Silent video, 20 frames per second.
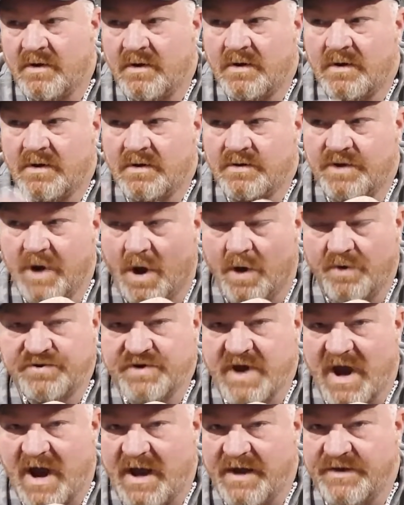Those
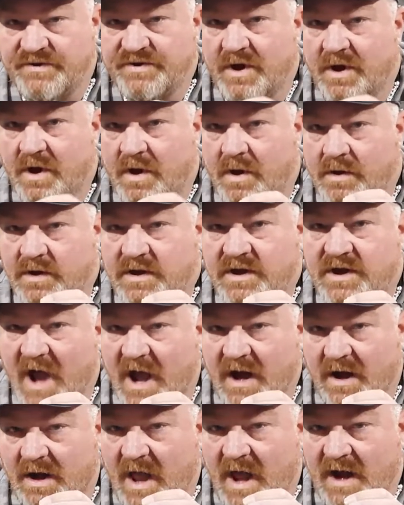guys
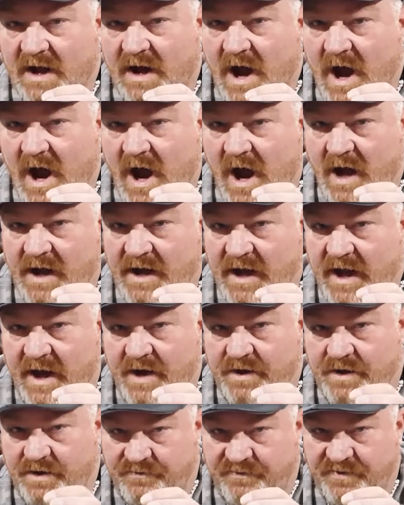got a lot of
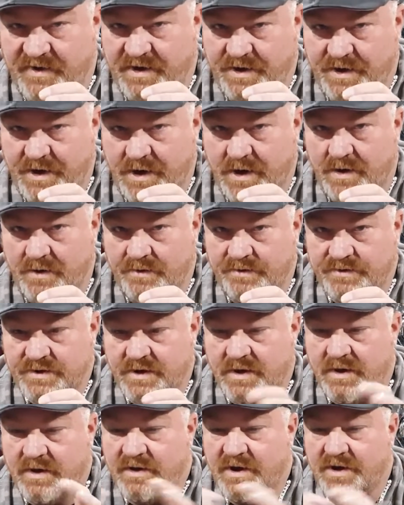unedited videos
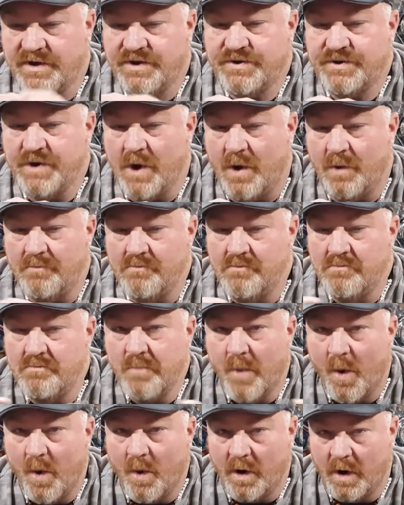that show
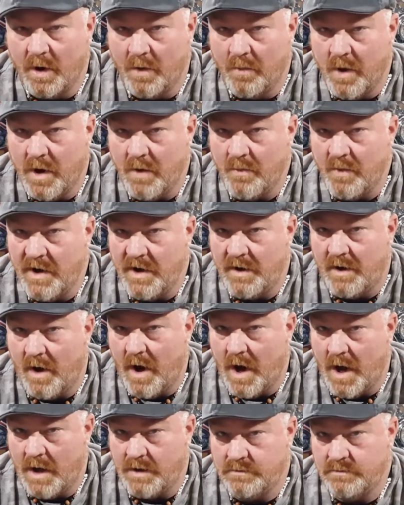more of what went
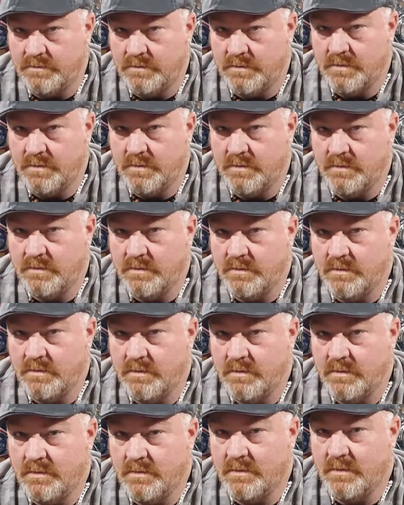on
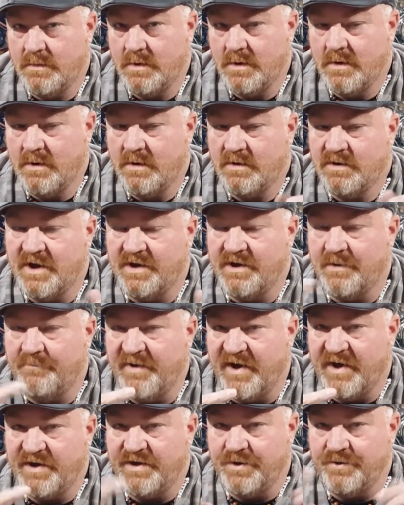than the
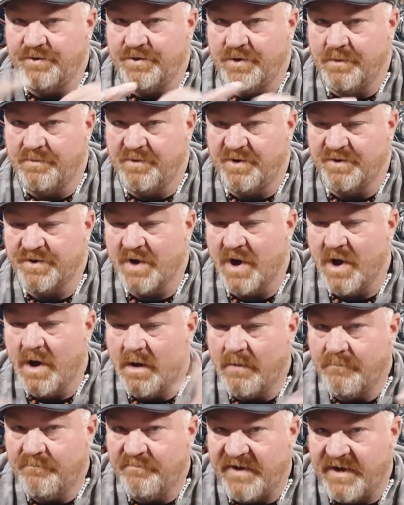big YouTubers
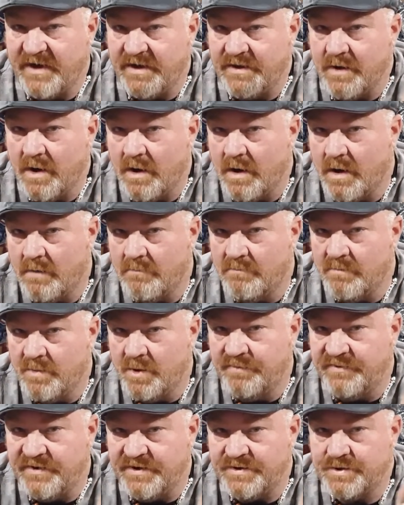being
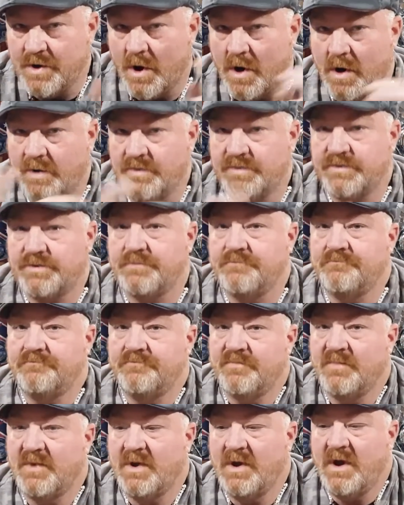movie stars,
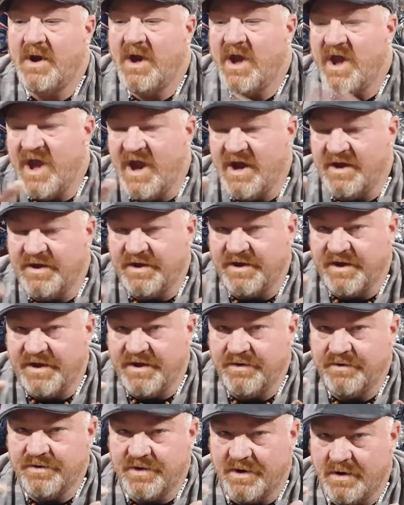
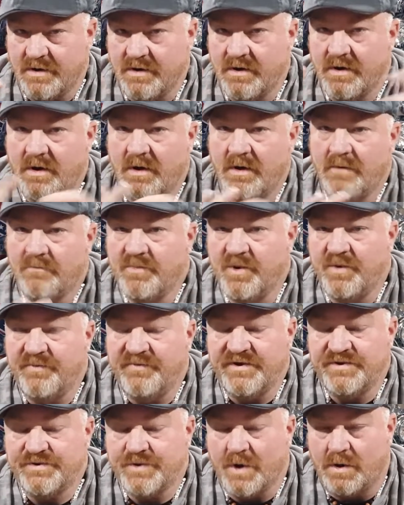editing their movie
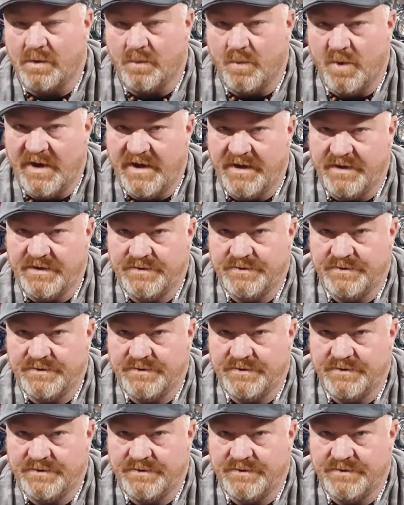star ways.